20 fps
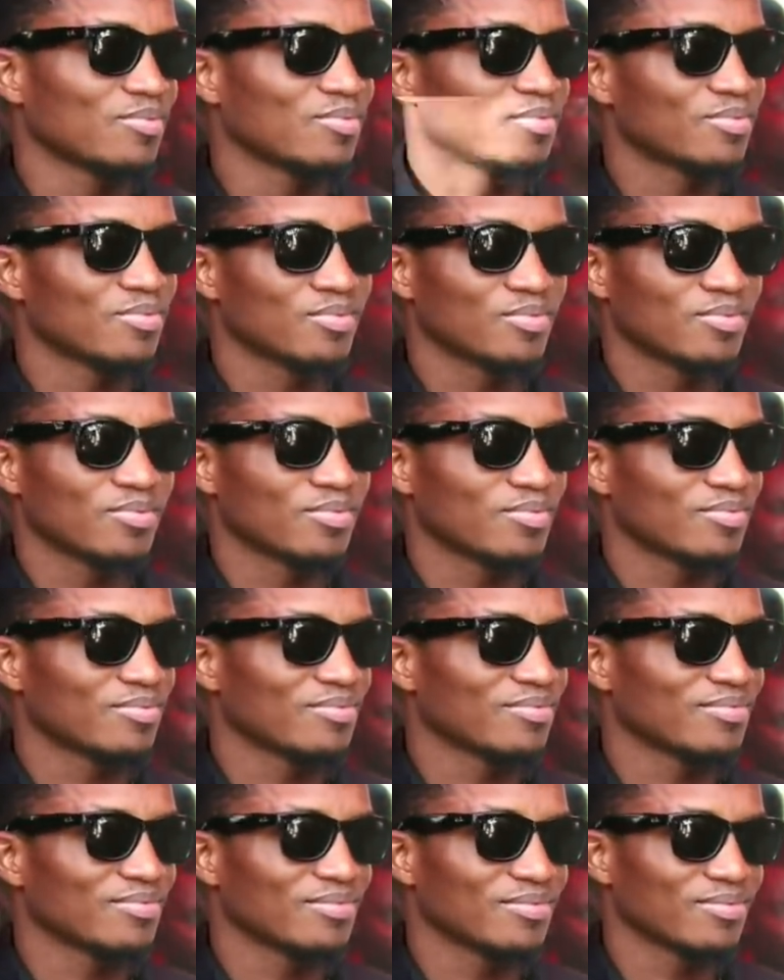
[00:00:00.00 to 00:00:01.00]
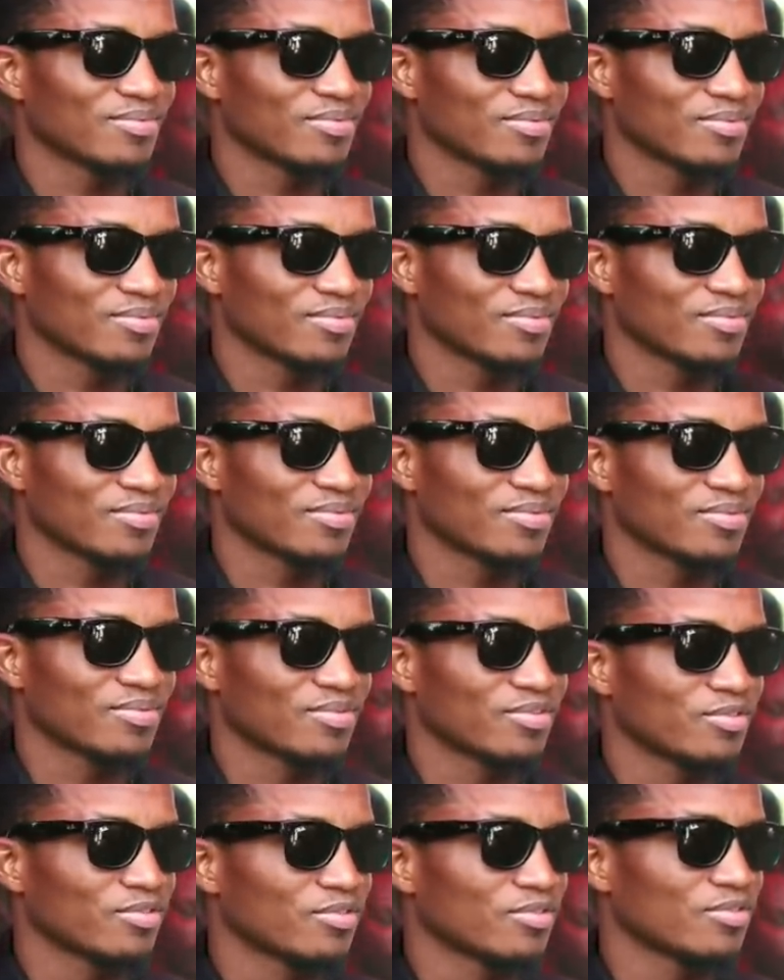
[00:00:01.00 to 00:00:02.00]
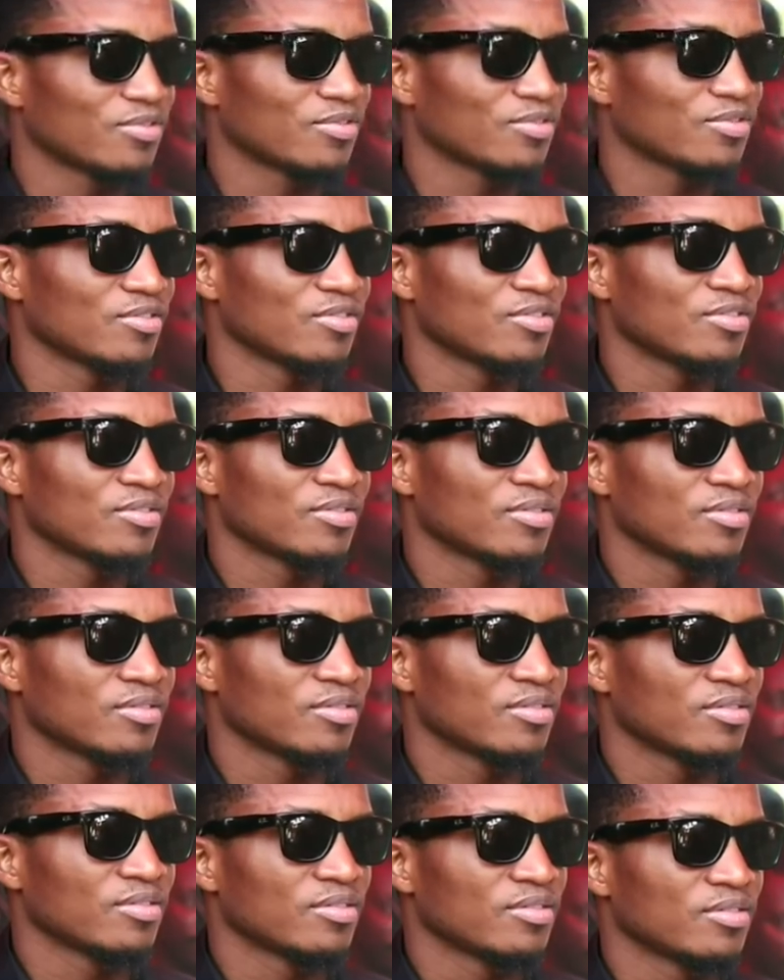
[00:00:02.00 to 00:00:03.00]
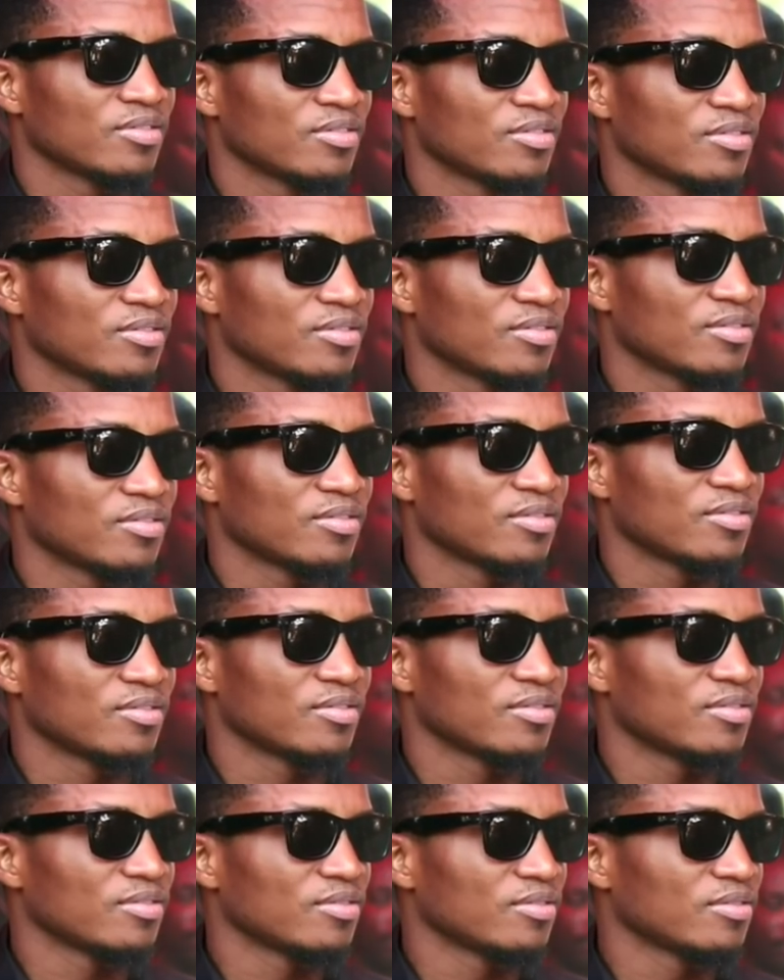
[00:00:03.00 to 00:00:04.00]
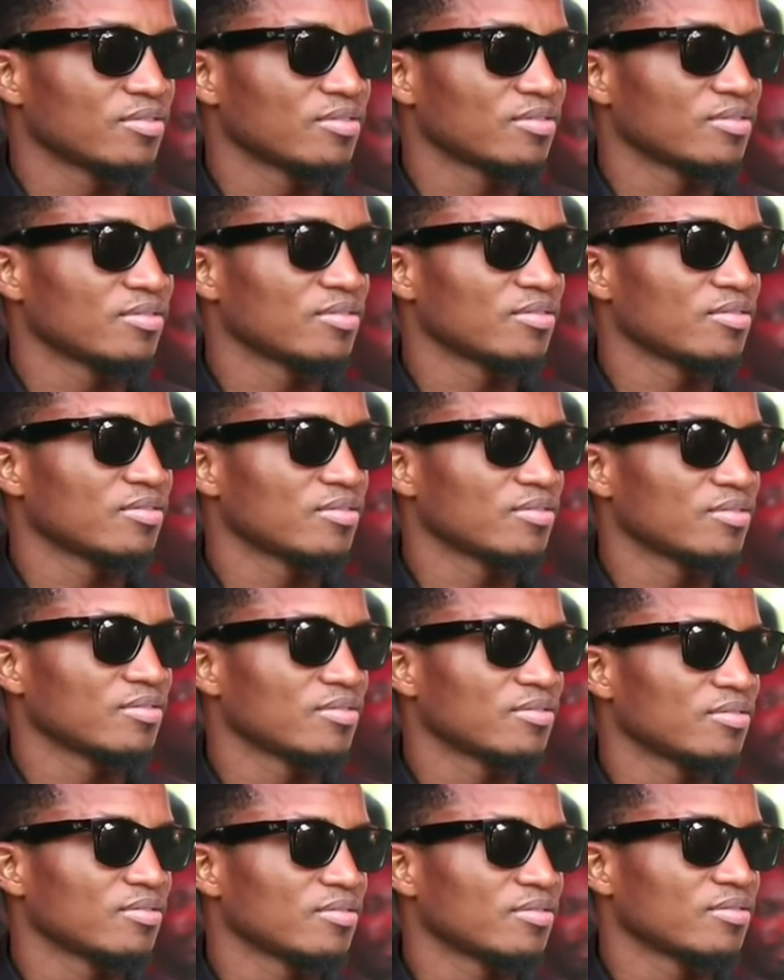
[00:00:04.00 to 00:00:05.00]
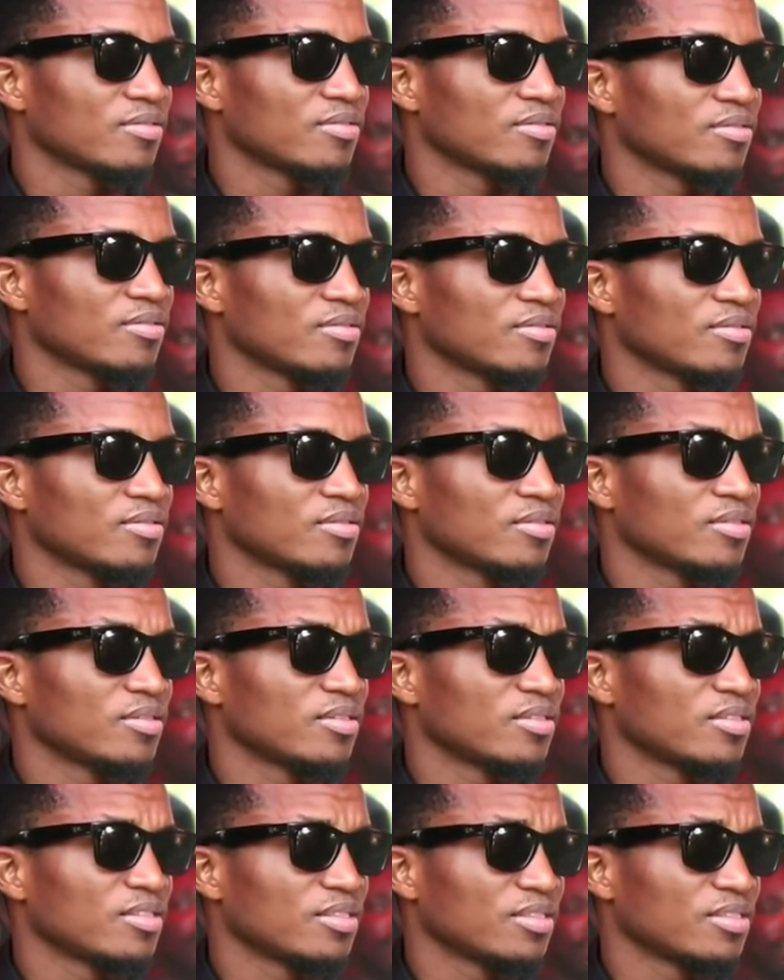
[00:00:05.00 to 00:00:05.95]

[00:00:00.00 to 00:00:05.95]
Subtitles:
(not speaking)